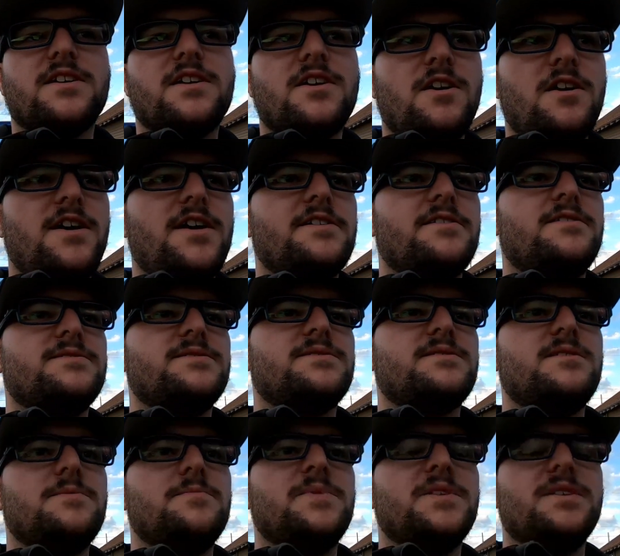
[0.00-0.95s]
caught on
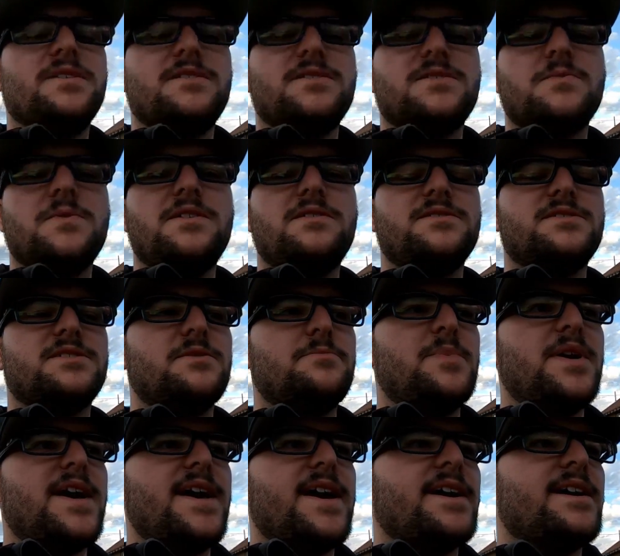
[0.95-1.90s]
something as well as
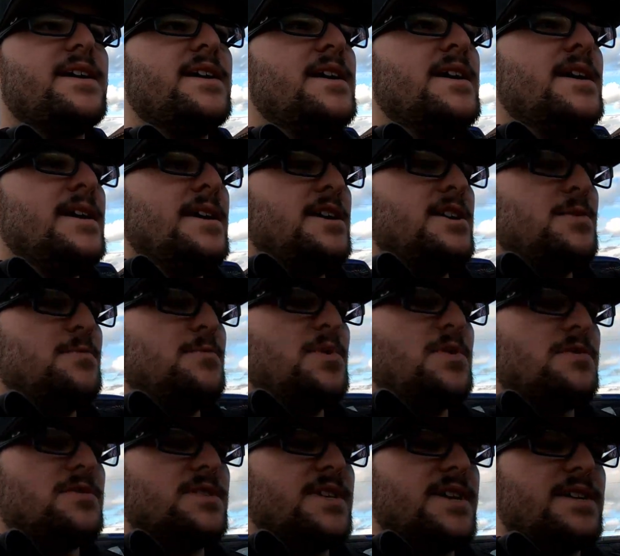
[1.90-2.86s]
the back and
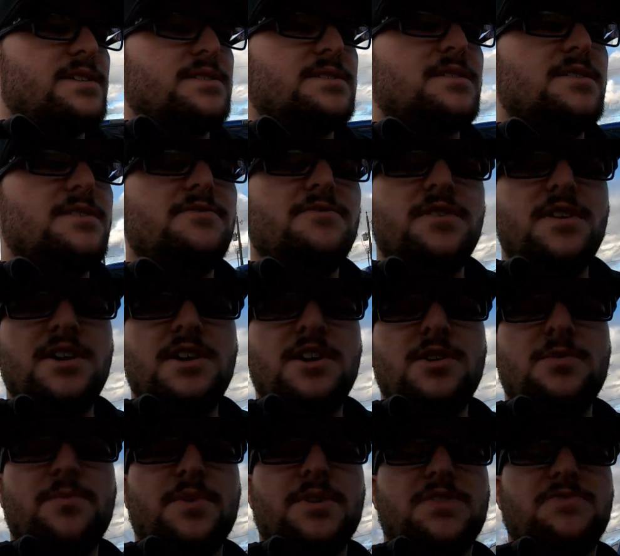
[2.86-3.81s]
broke that stuff.
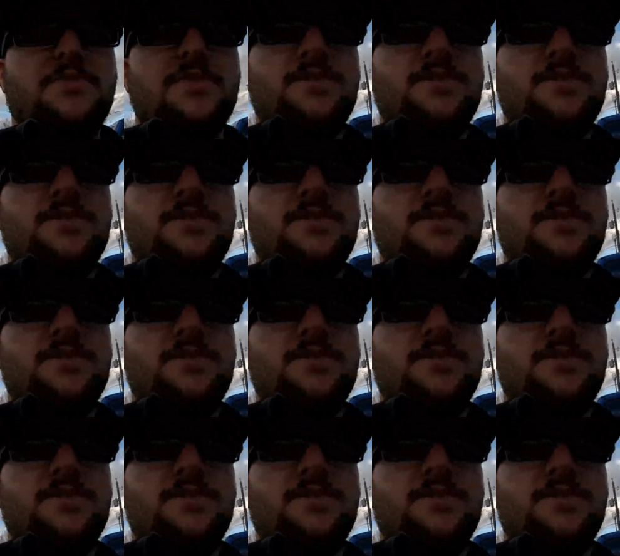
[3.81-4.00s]
But as